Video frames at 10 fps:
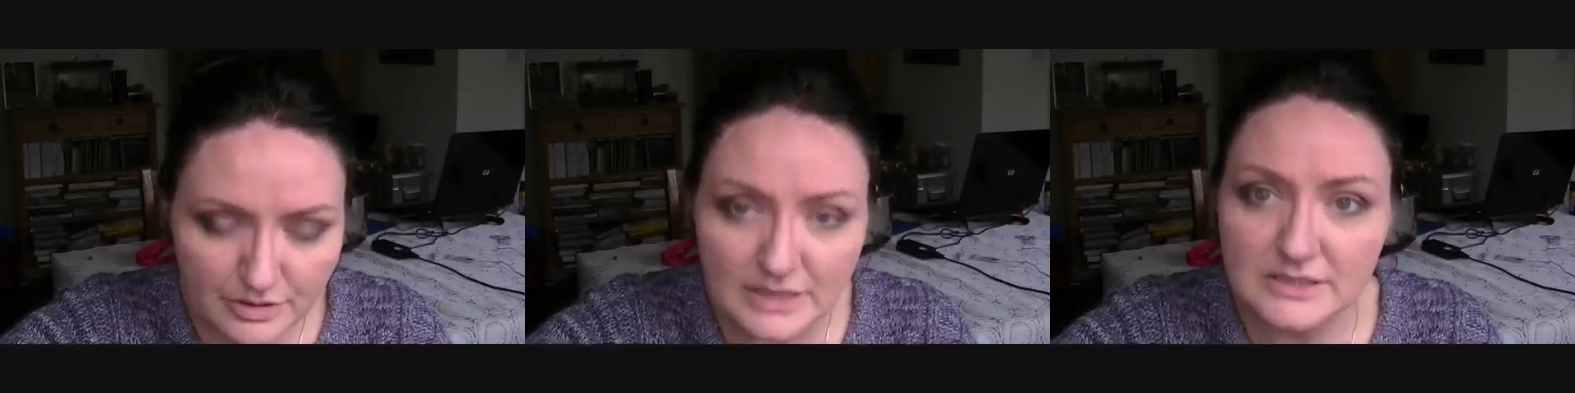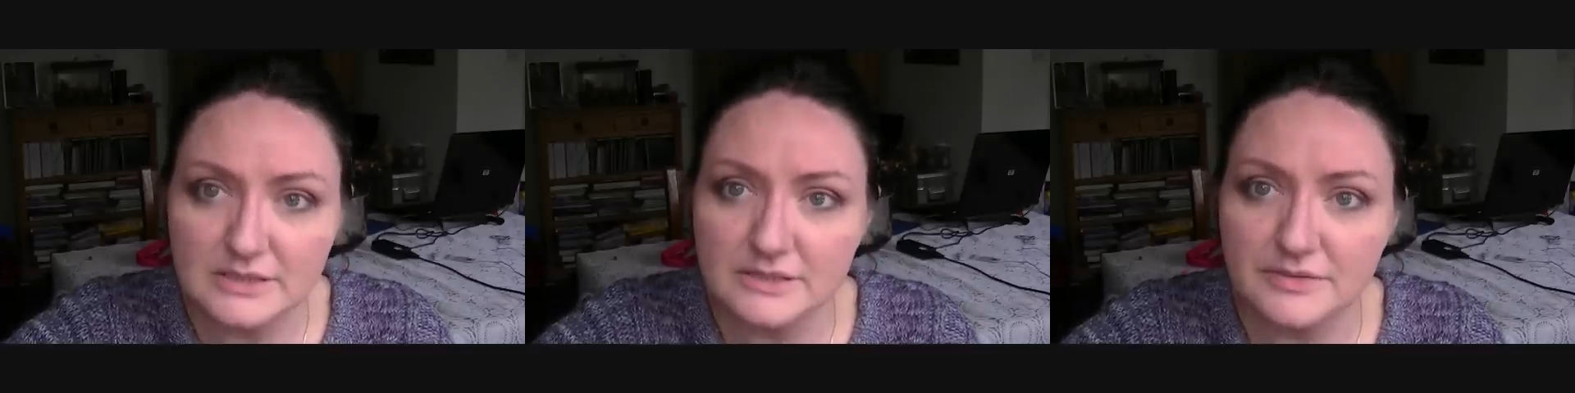
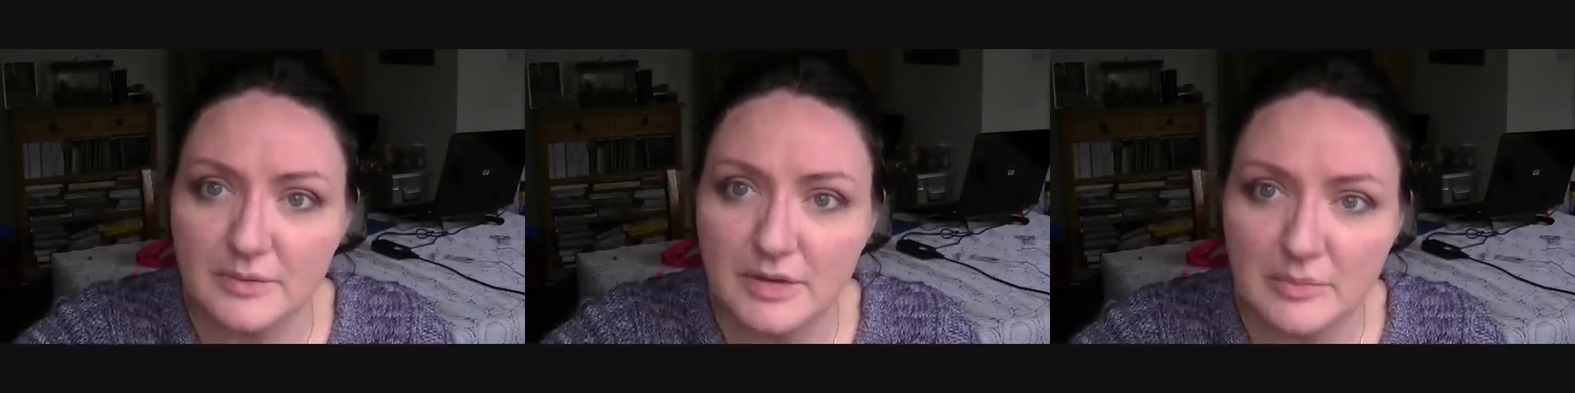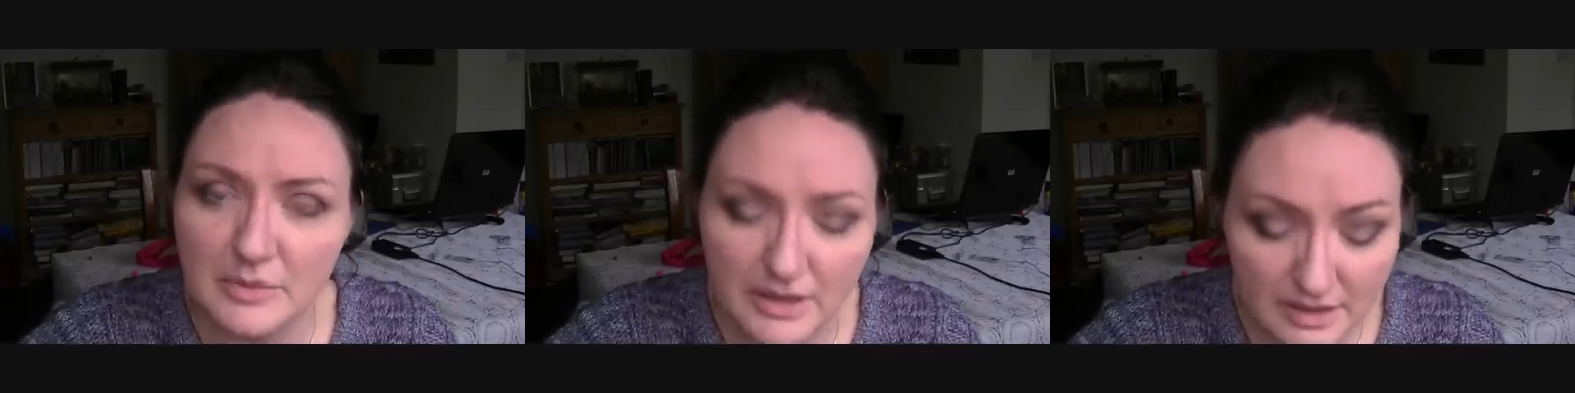president if I
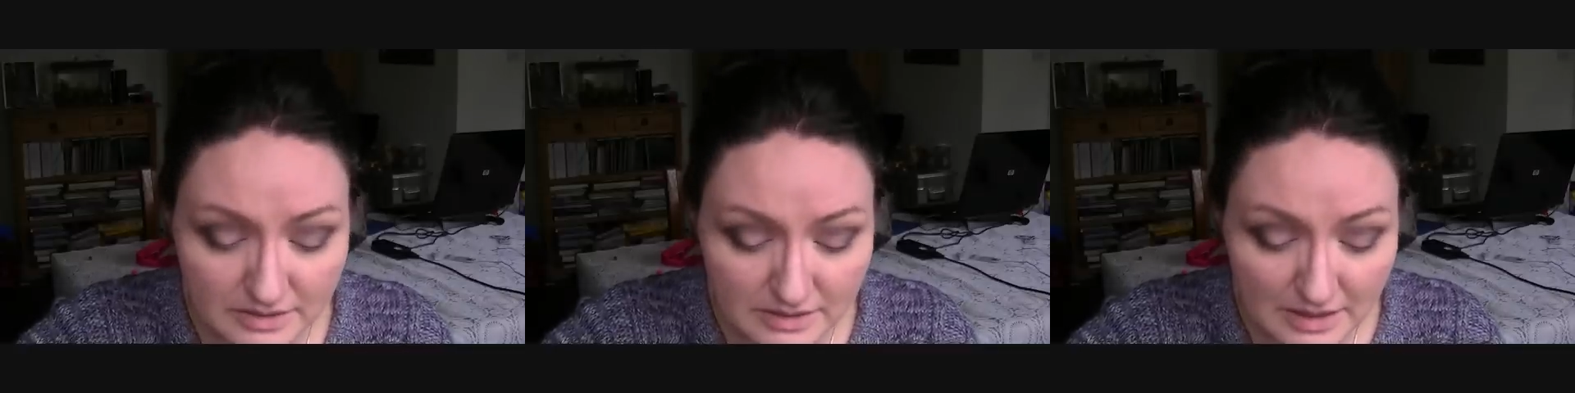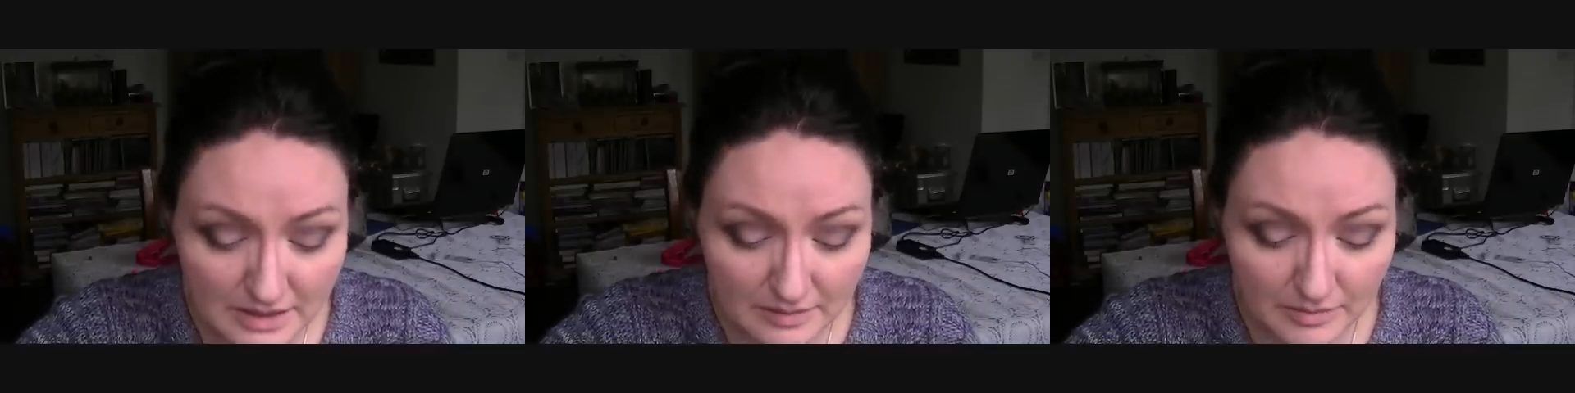make my eyes,
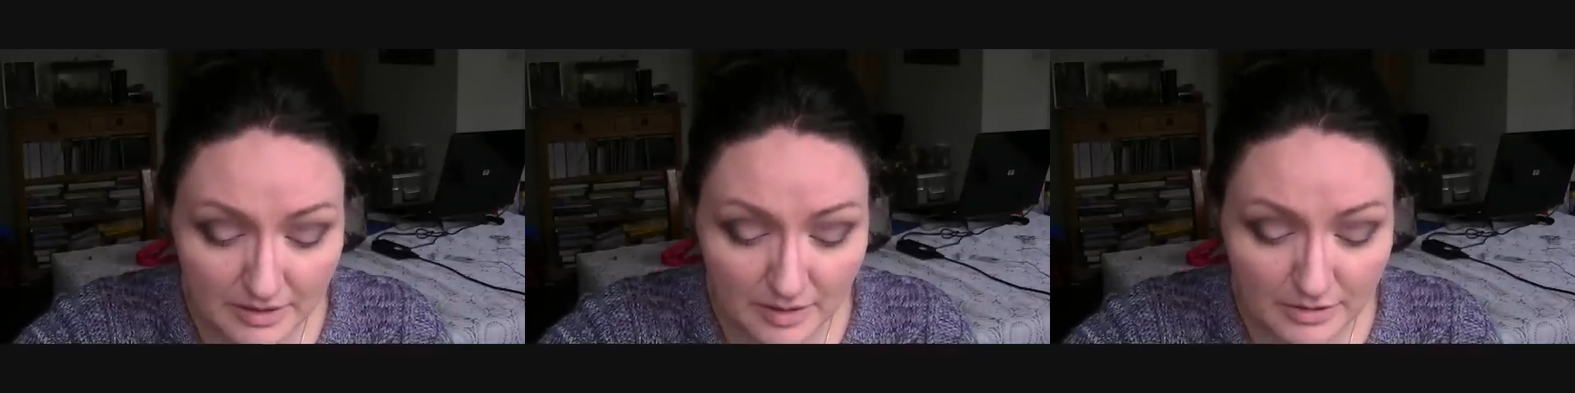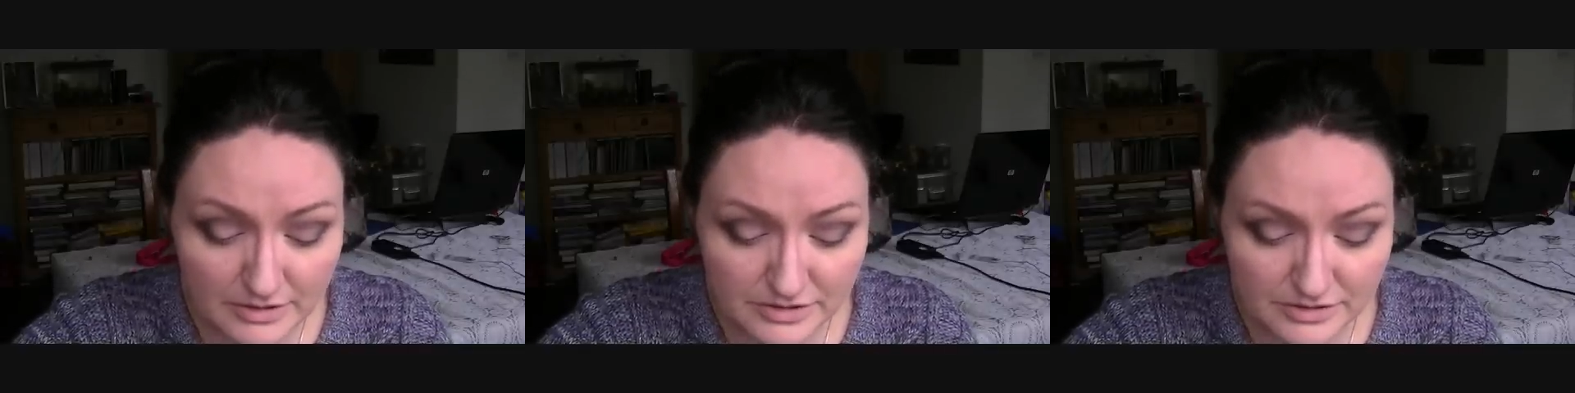my
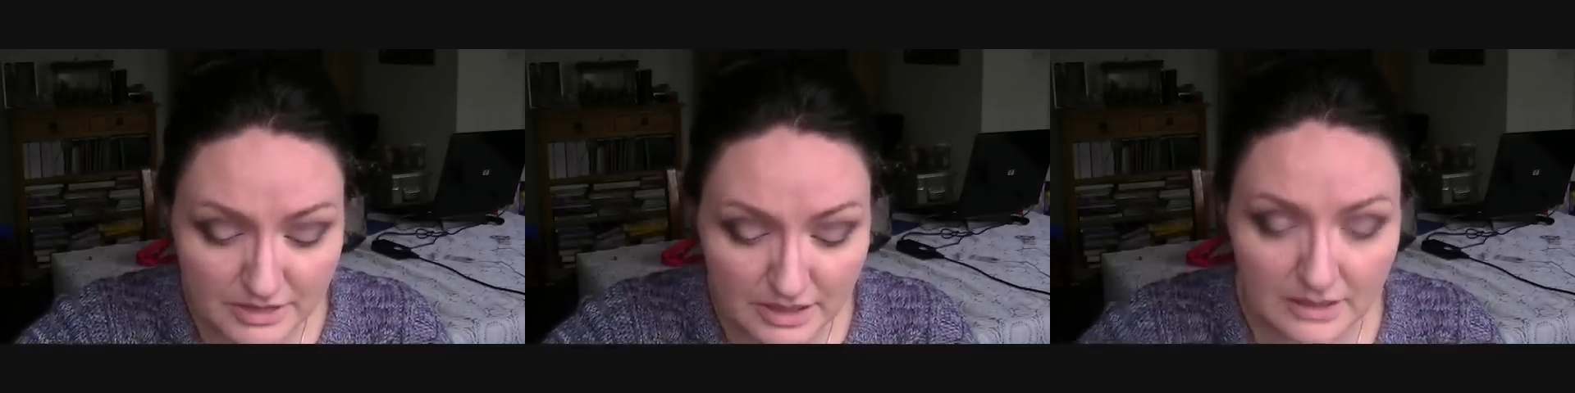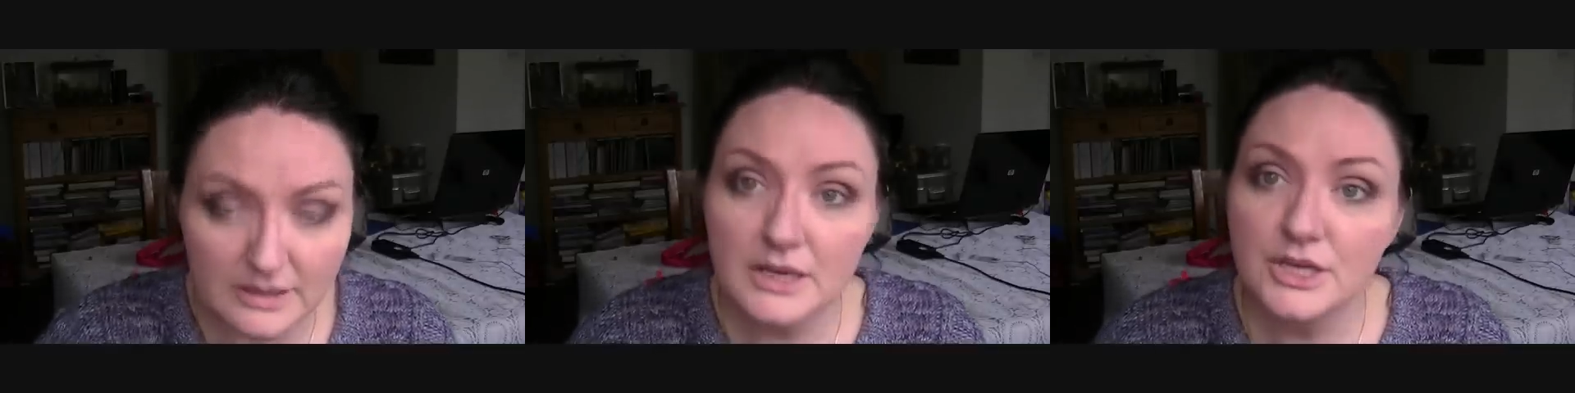eyebrows too
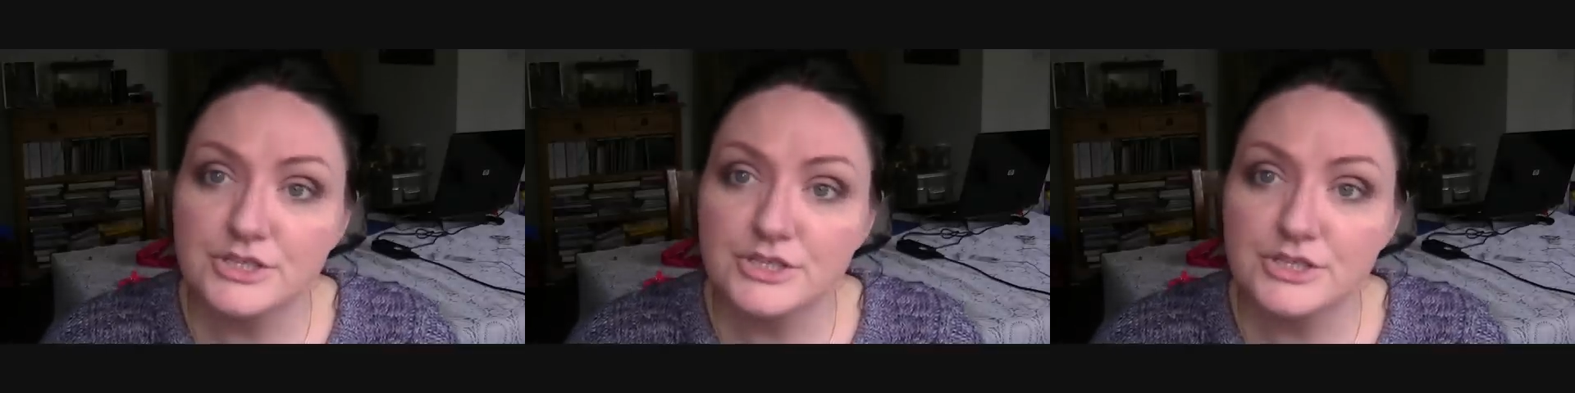dark.